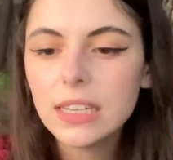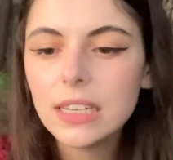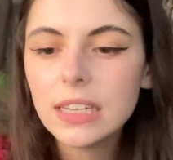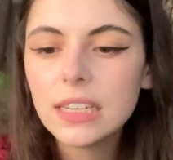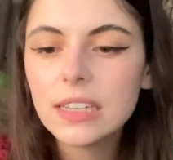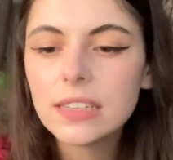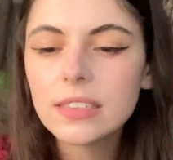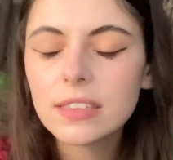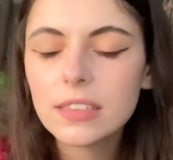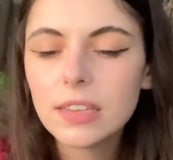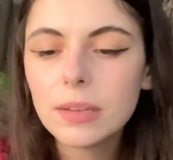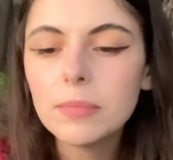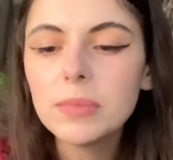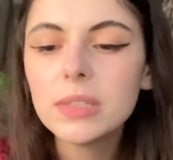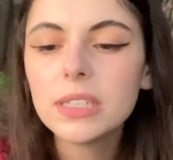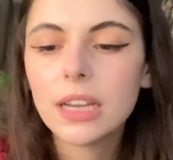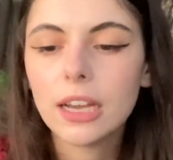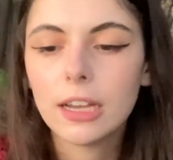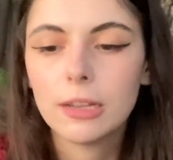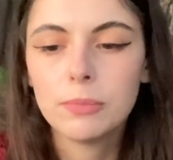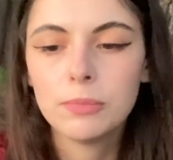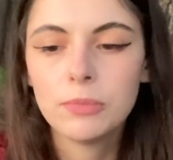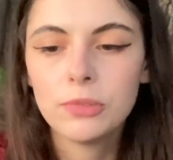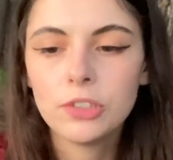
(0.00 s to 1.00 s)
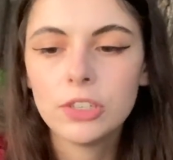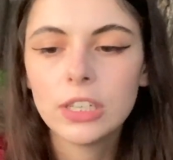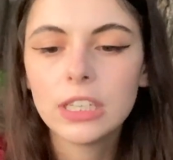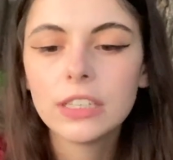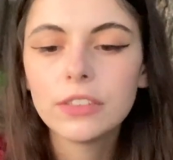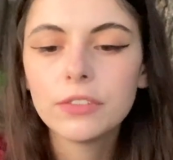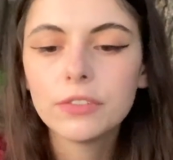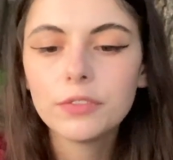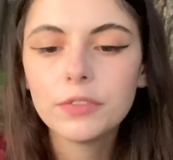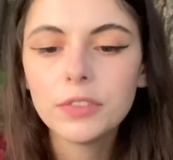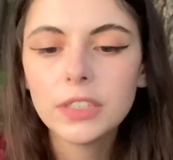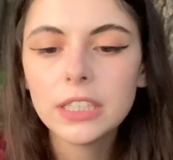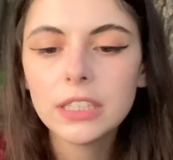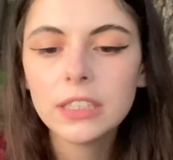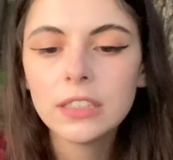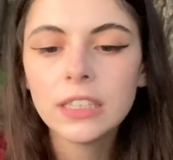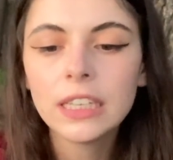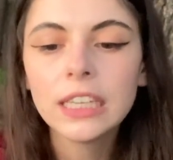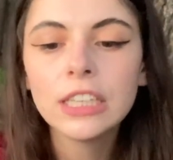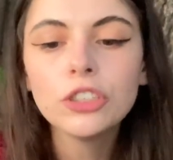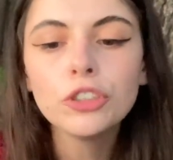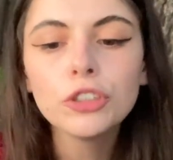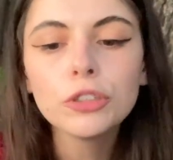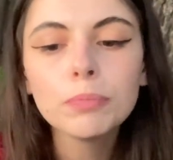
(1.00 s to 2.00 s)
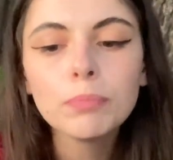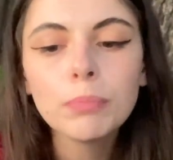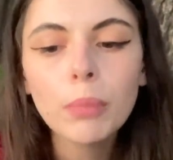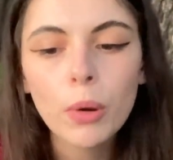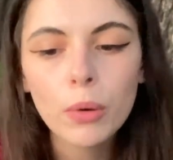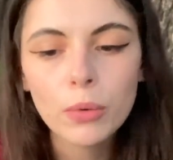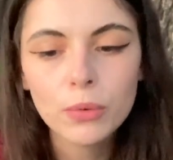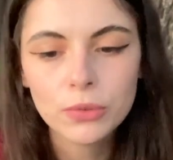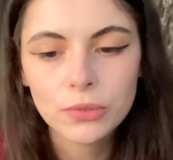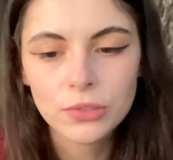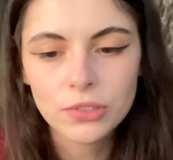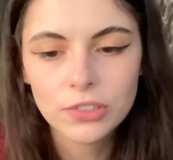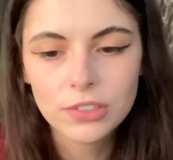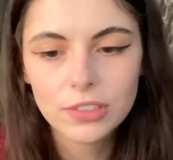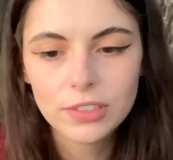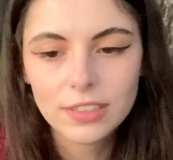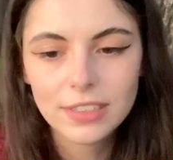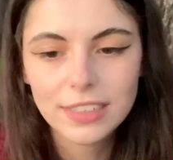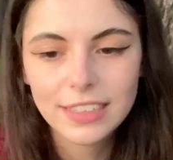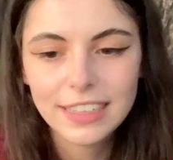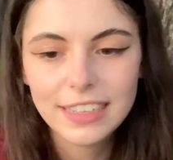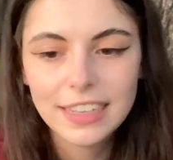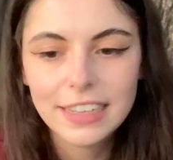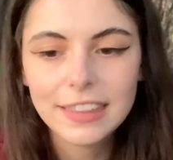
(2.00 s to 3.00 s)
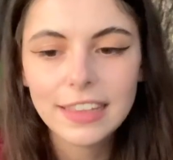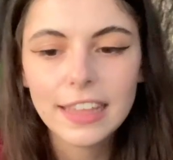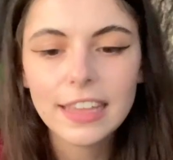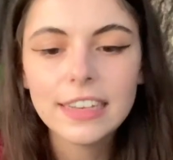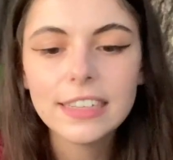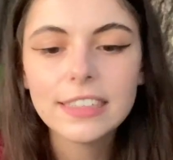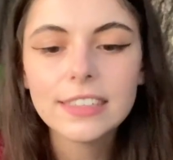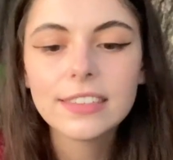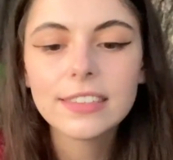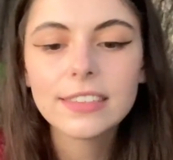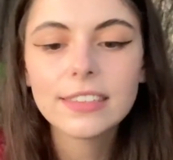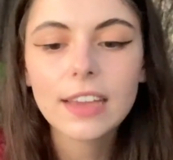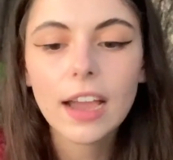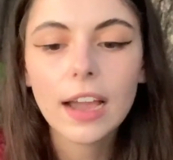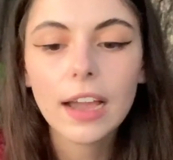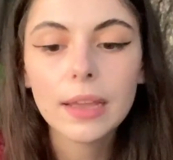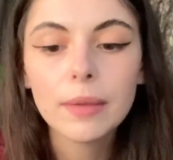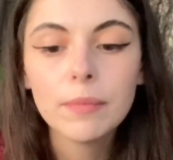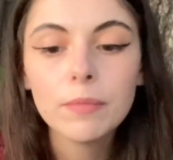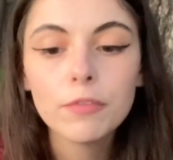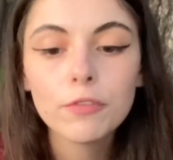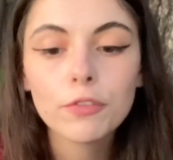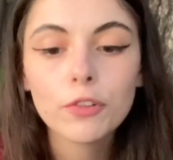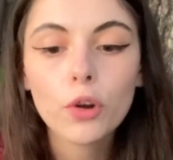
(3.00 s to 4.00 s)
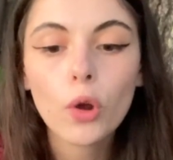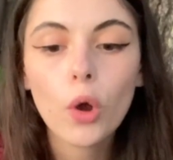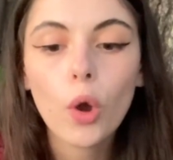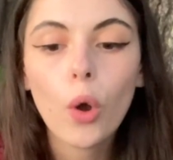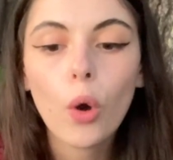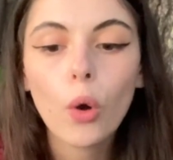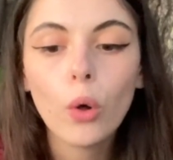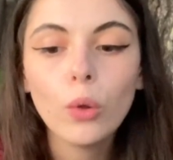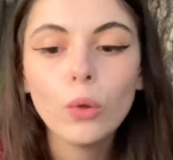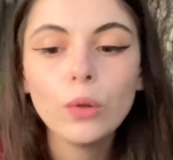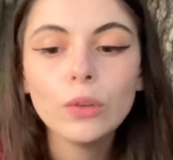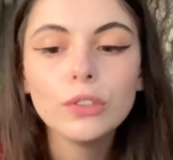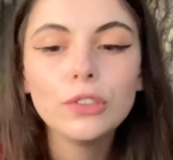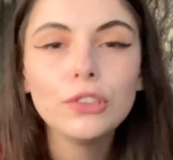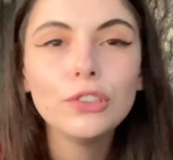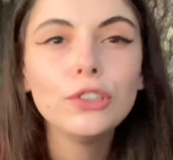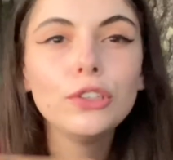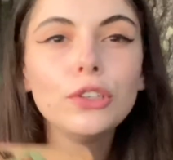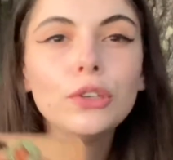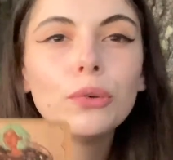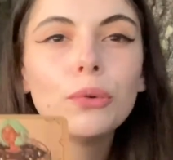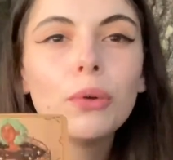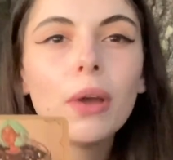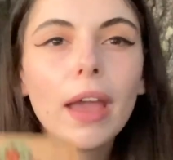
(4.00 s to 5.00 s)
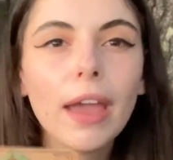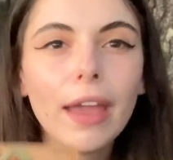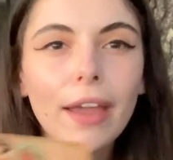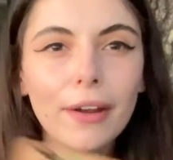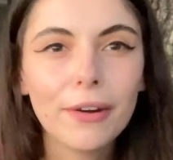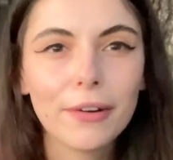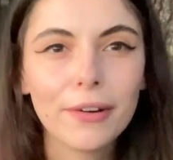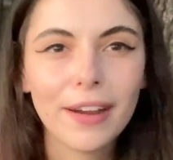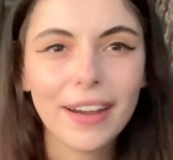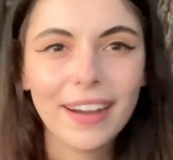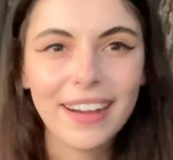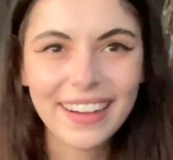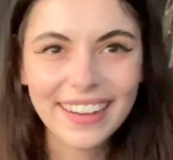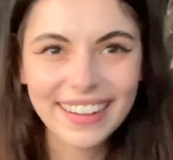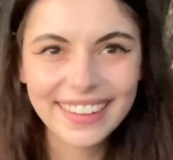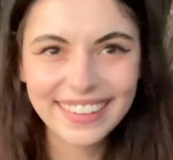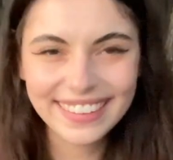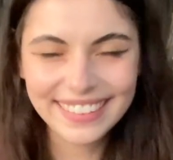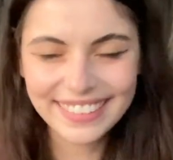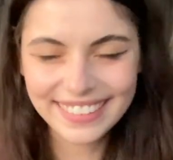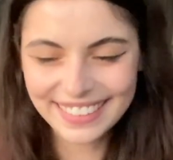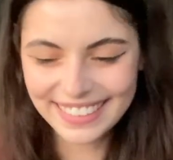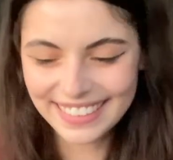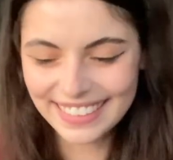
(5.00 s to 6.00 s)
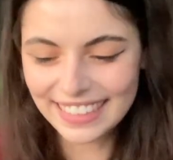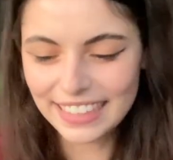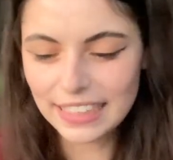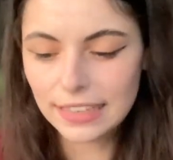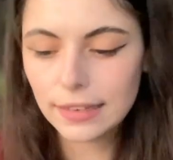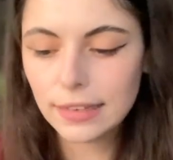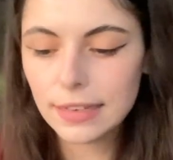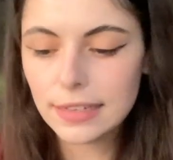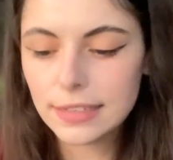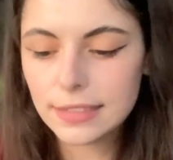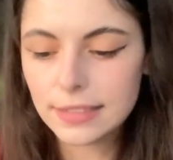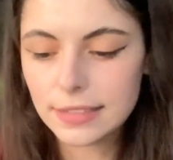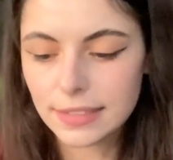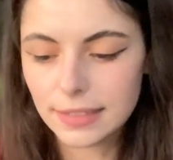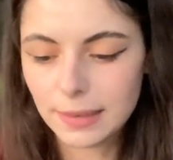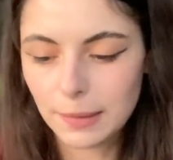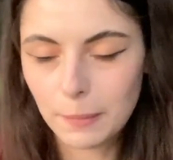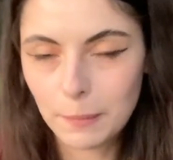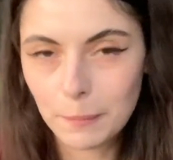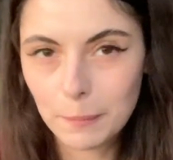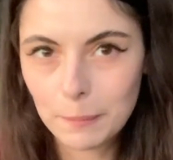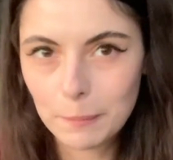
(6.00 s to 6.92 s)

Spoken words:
Sometimes you can feel in your bones that it's time for a whole new era. Listen.